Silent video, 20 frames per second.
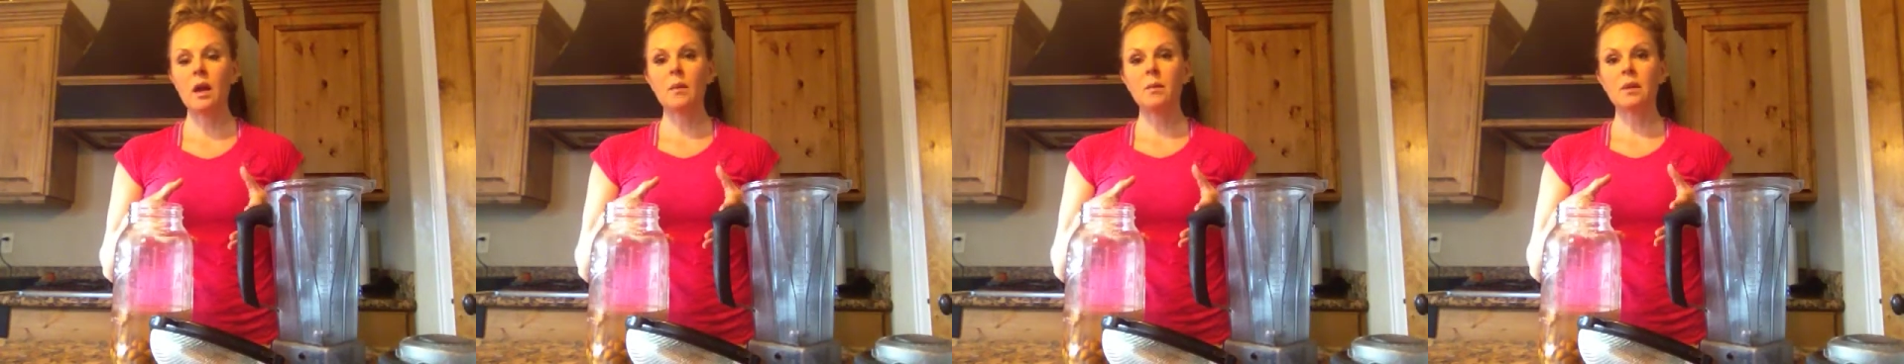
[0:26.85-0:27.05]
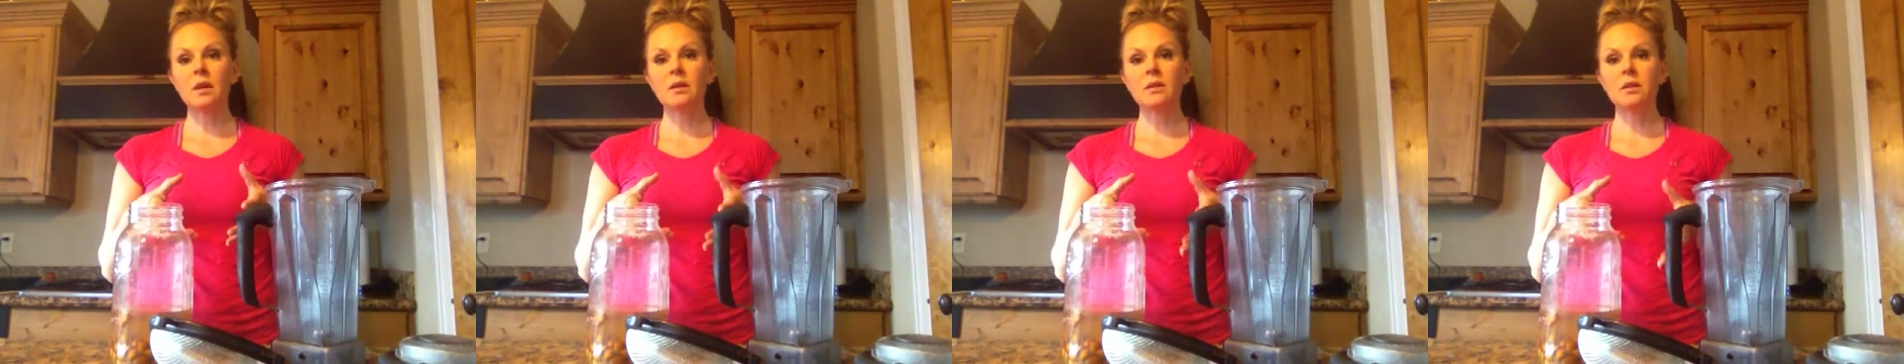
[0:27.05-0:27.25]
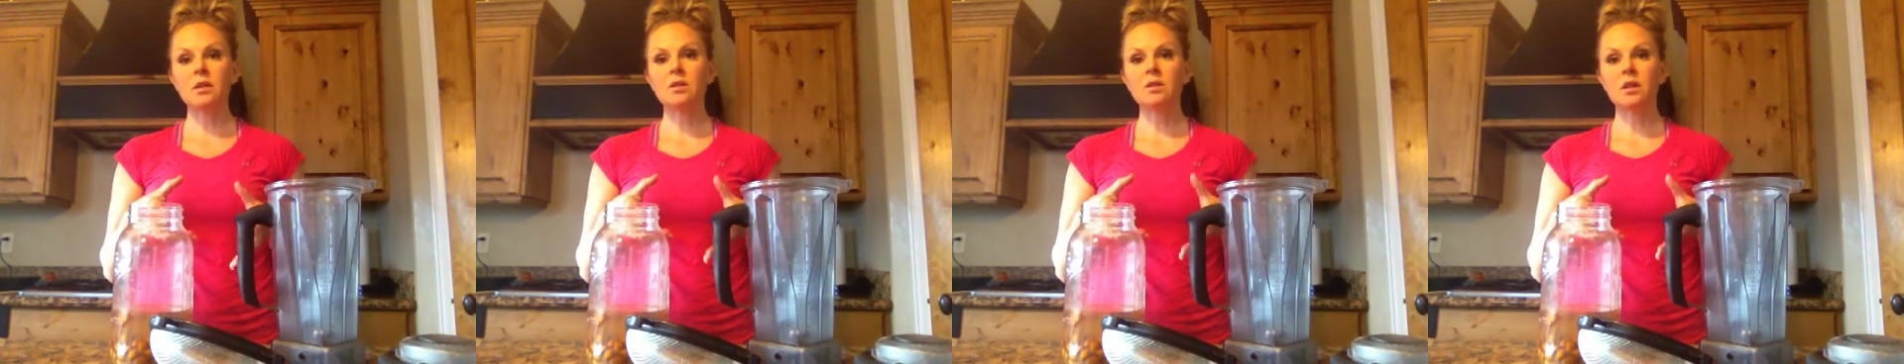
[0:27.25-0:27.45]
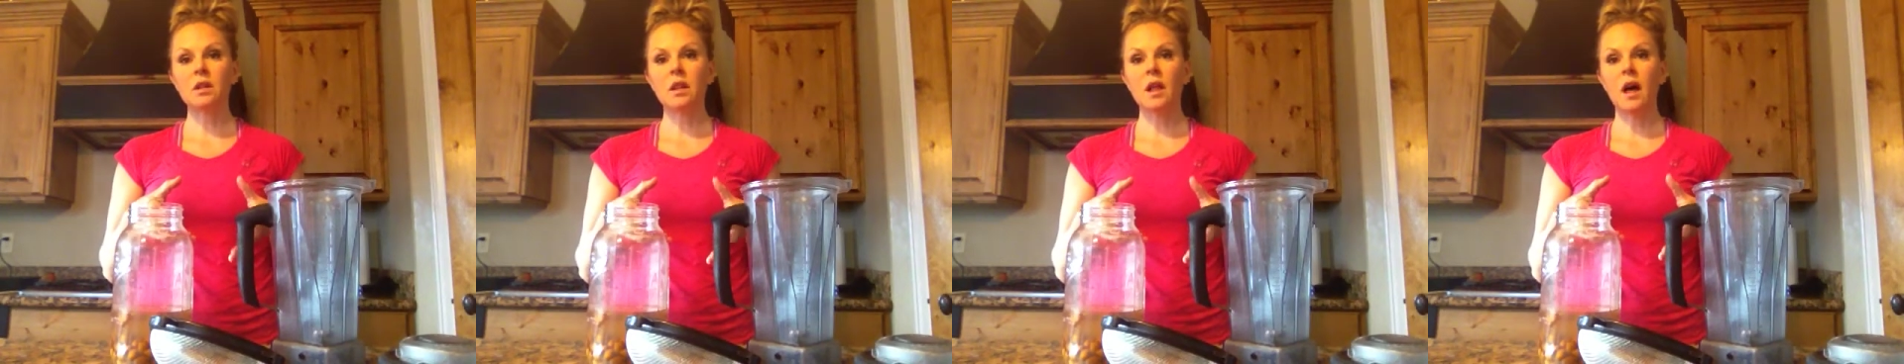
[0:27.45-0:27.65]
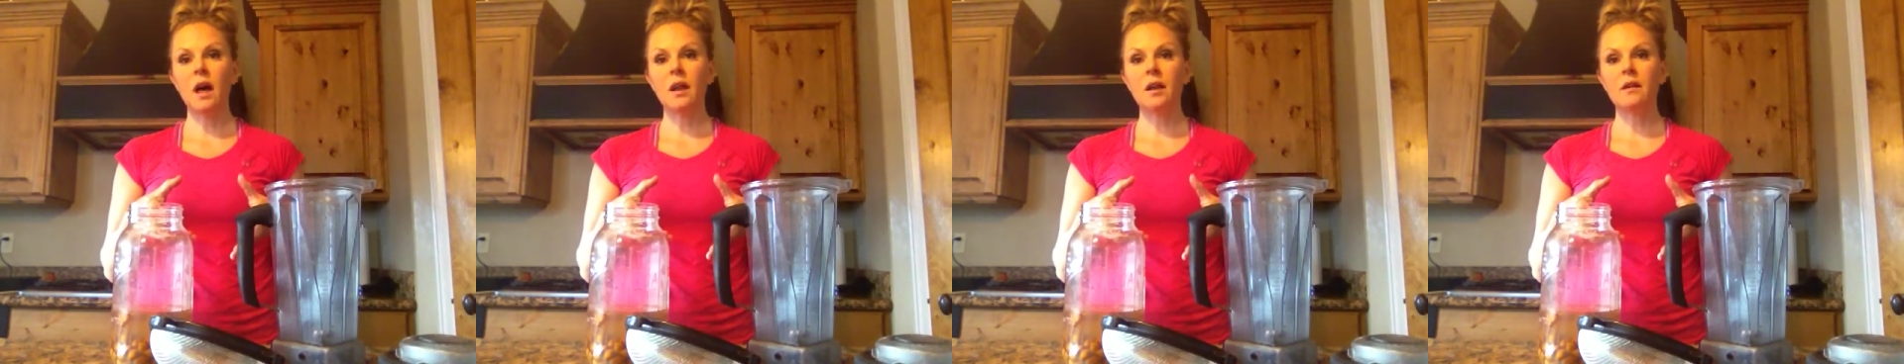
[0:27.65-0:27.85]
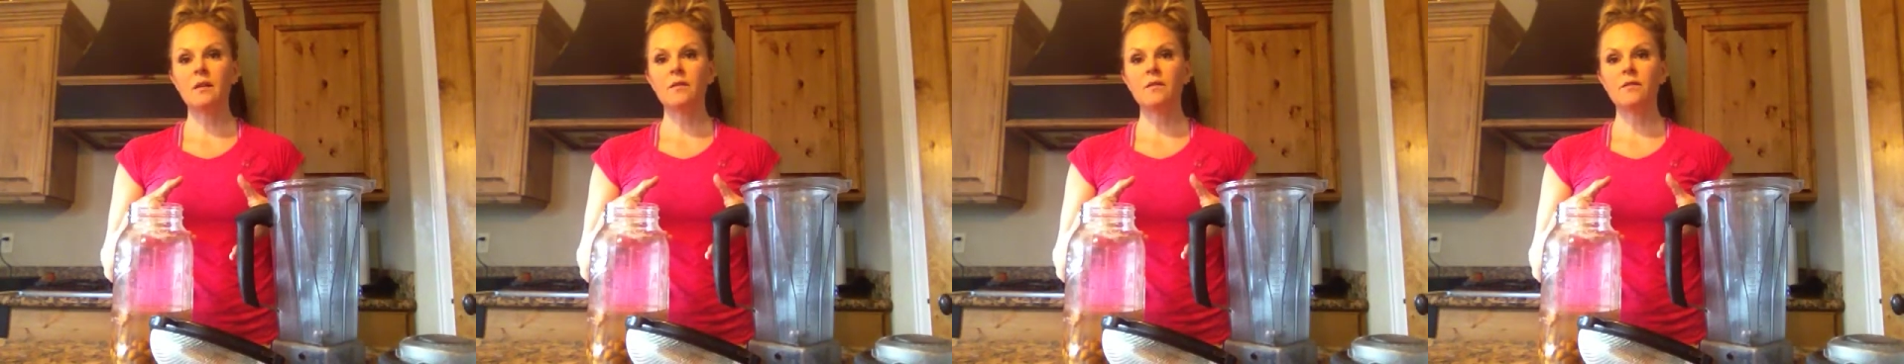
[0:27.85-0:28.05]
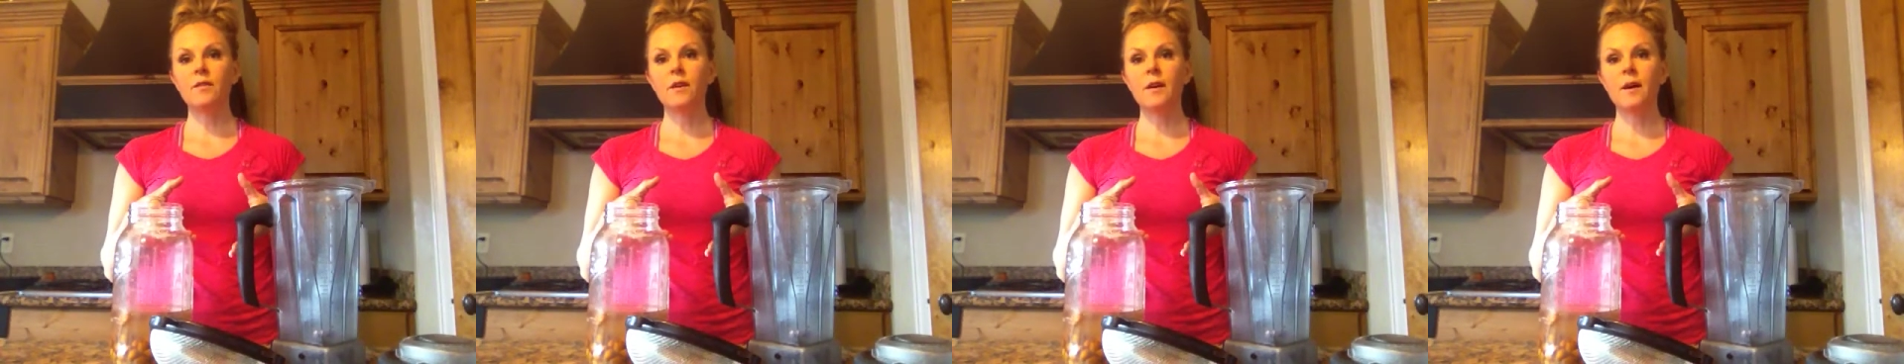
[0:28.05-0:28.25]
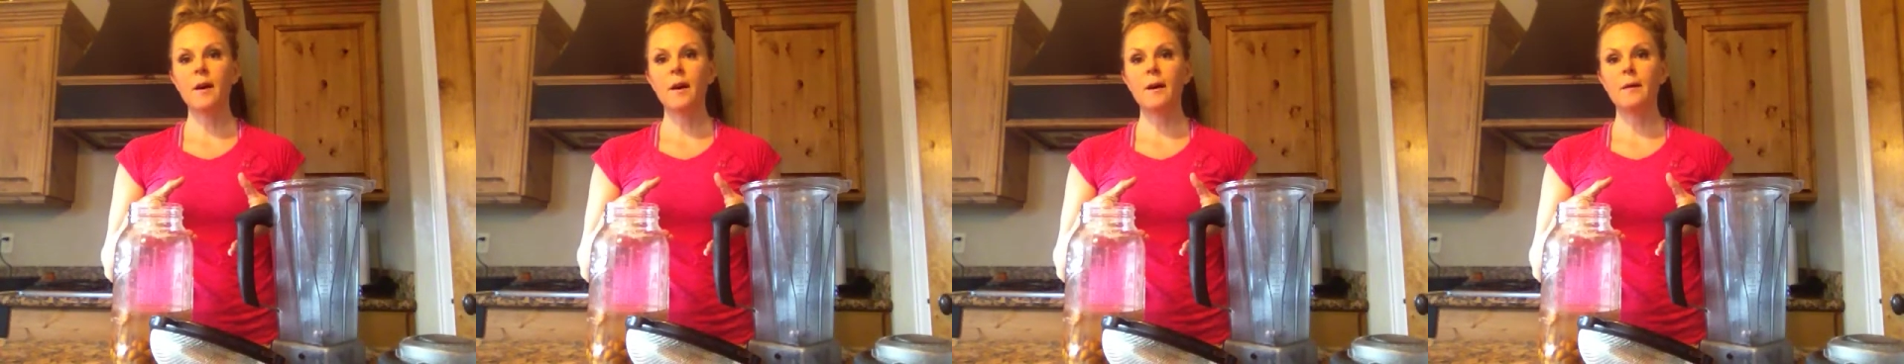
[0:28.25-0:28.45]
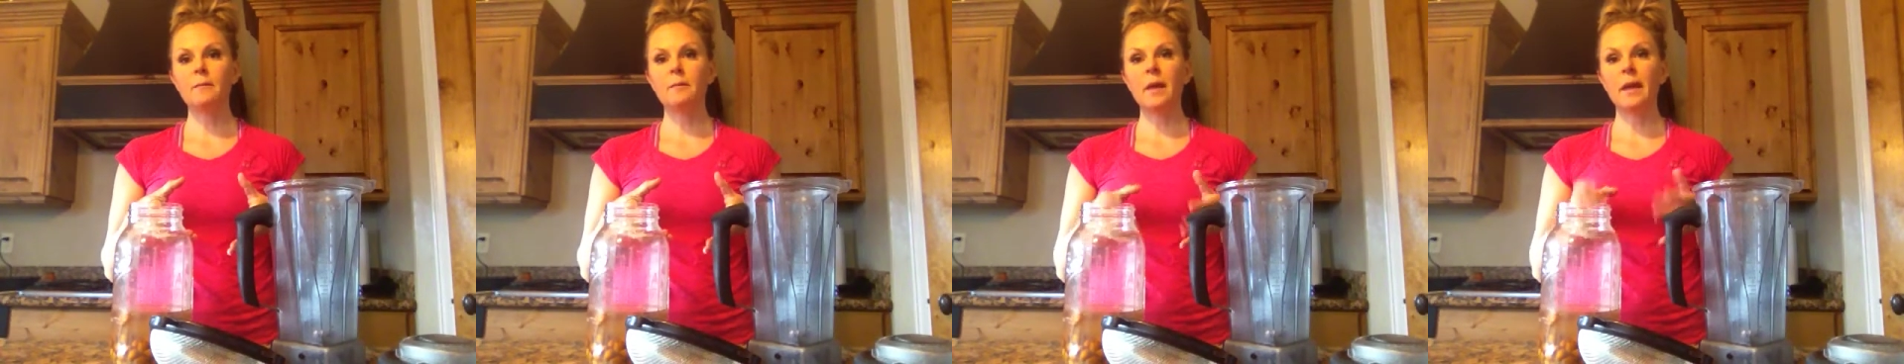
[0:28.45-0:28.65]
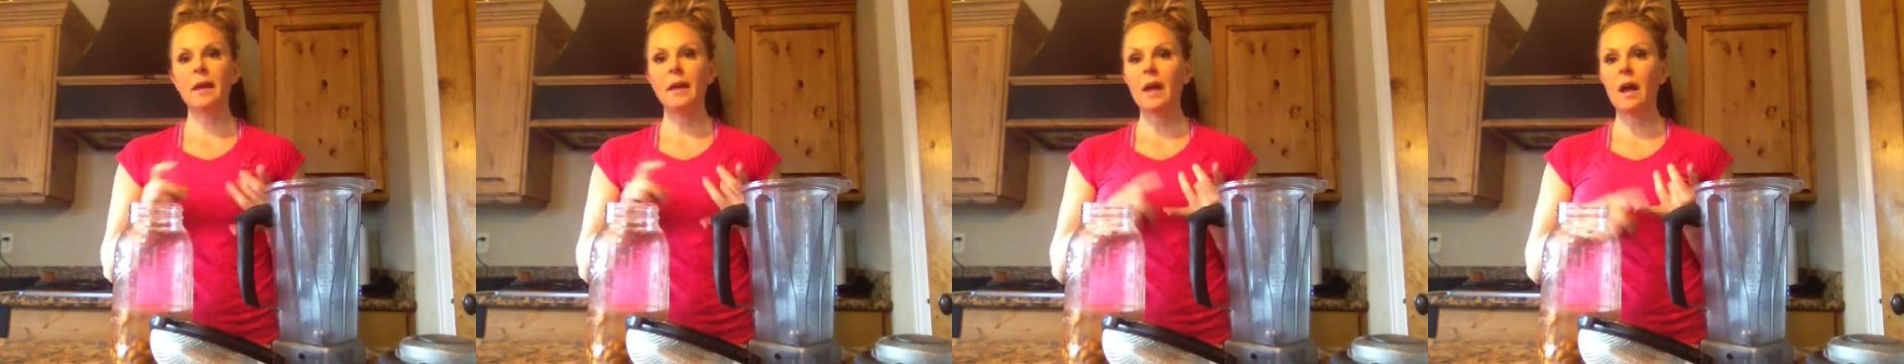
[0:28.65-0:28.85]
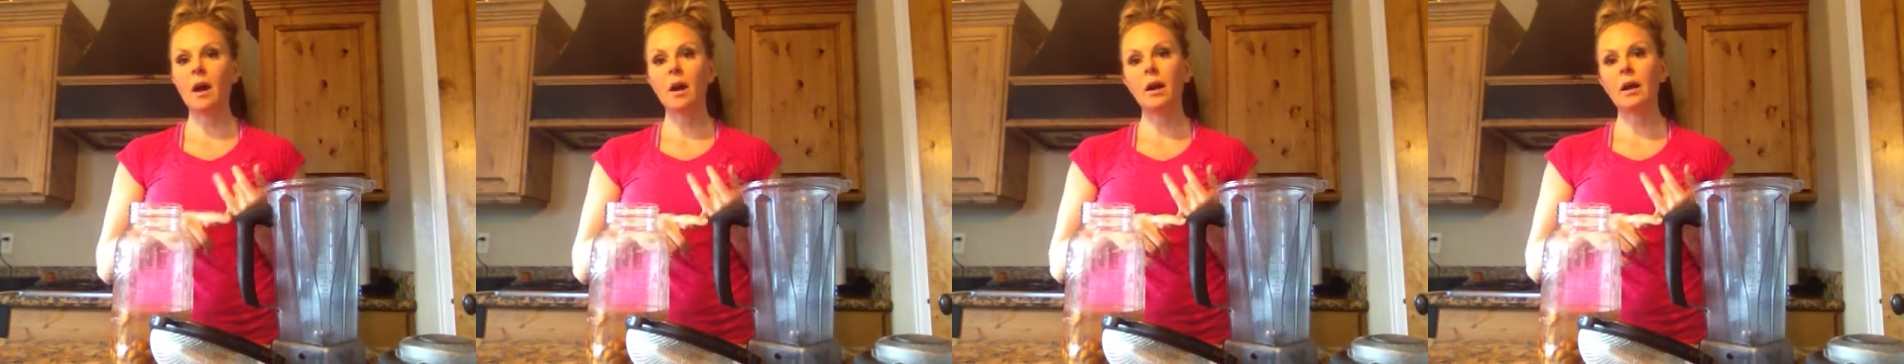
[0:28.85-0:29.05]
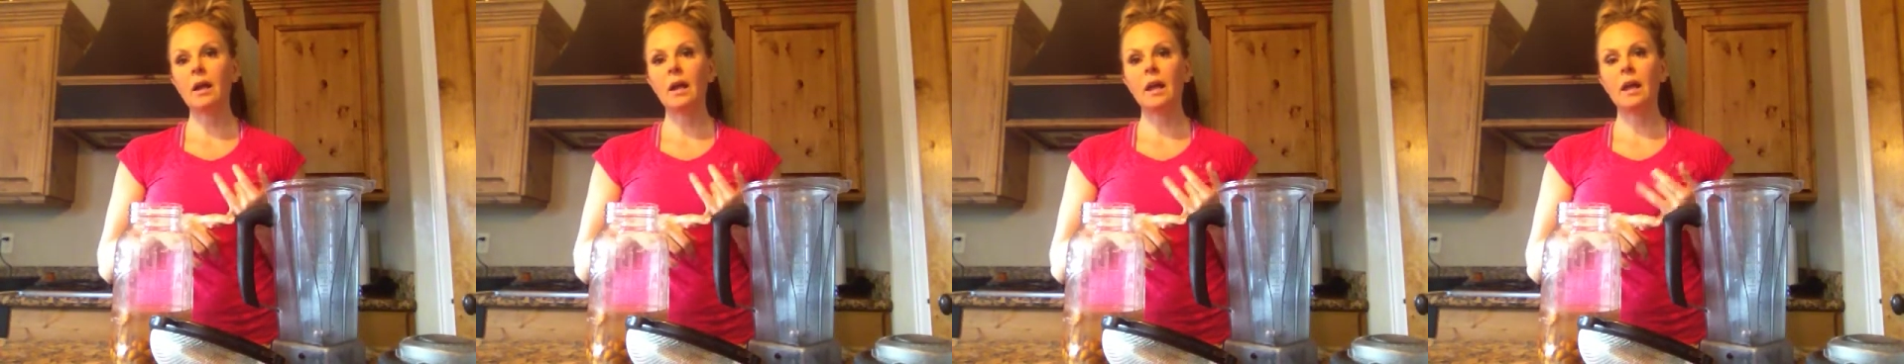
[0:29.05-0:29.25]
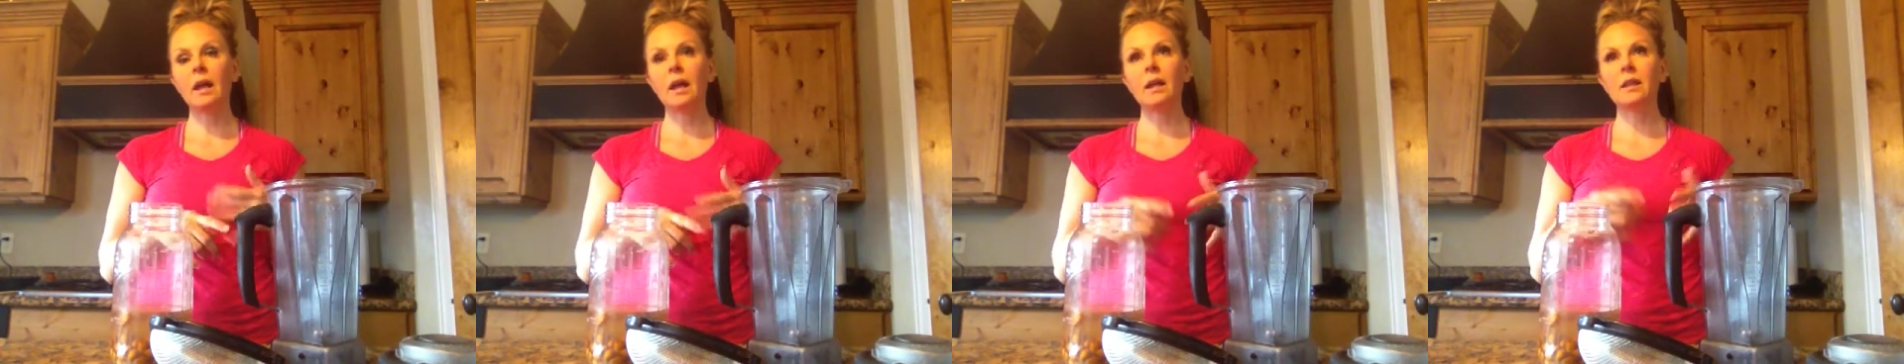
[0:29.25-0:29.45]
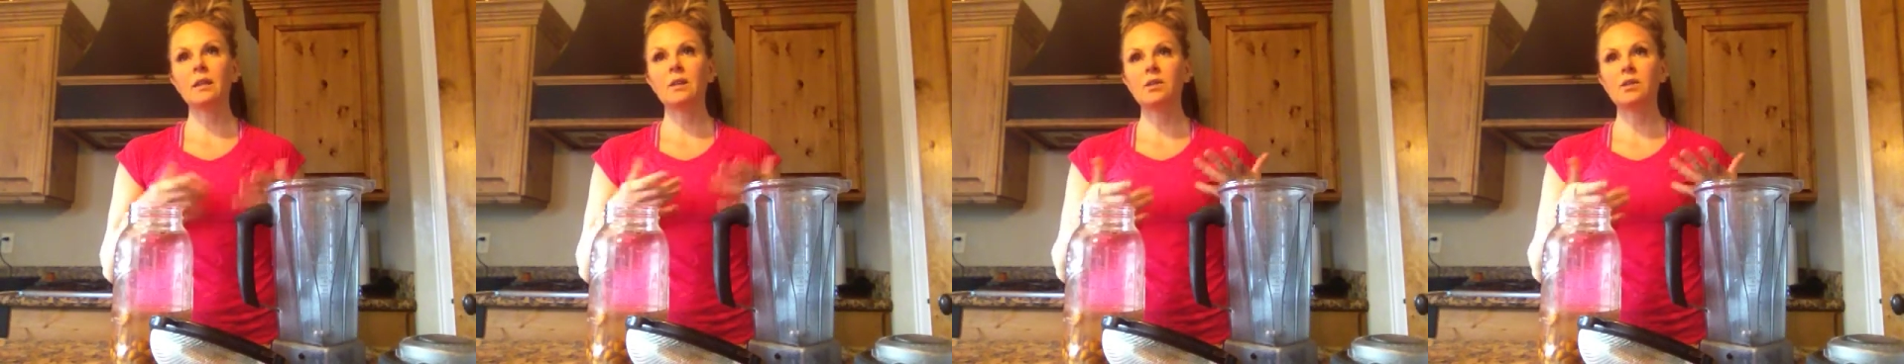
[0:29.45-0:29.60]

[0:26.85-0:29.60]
because there's a lot of like carrageenan,